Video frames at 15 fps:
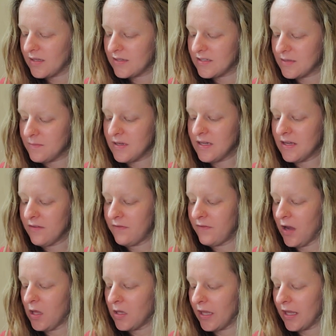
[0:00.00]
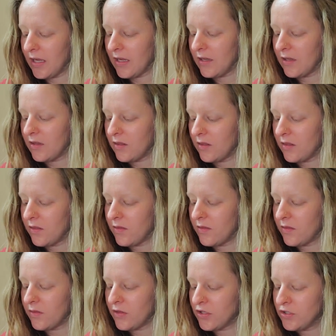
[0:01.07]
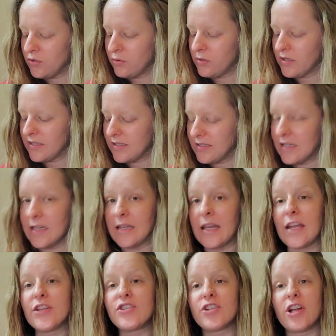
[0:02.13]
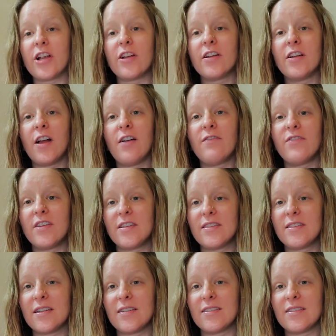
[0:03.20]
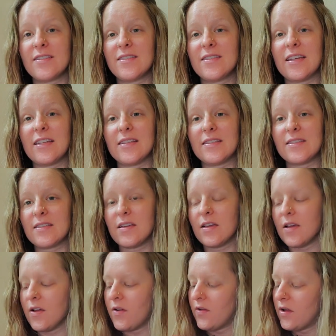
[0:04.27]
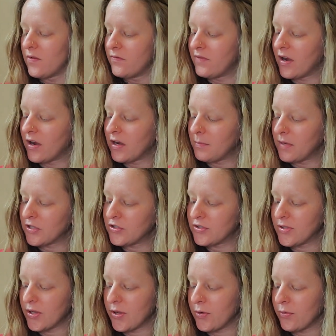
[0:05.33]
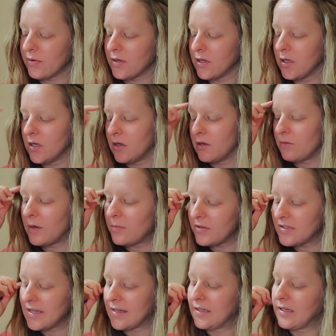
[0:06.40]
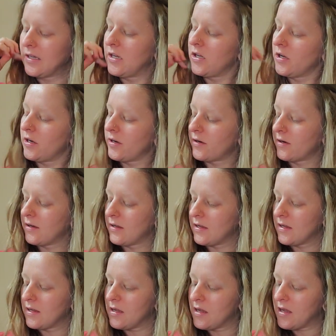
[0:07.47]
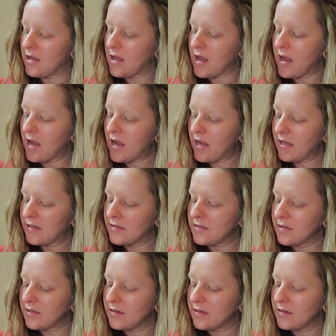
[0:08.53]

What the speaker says: to me it felt like the dualistic nature of this existence, very much so represented here. And